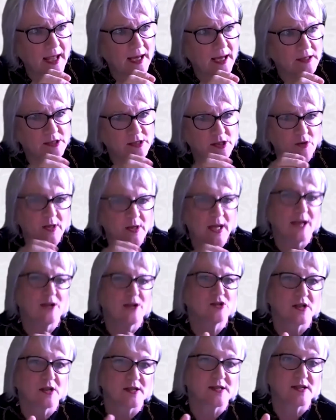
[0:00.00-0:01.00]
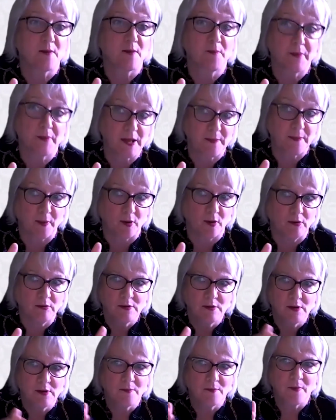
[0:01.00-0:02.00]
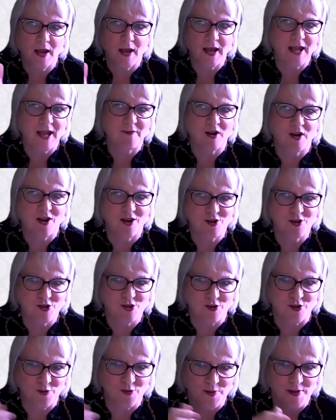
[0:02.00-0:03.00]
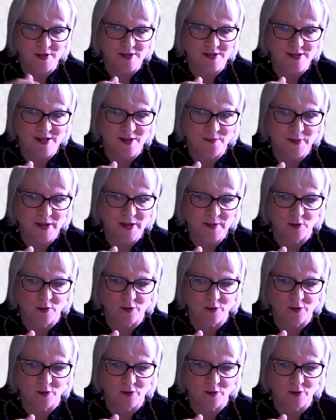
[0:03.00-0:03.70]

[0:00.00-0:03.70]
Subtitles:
so naturally some people might have a large group and some people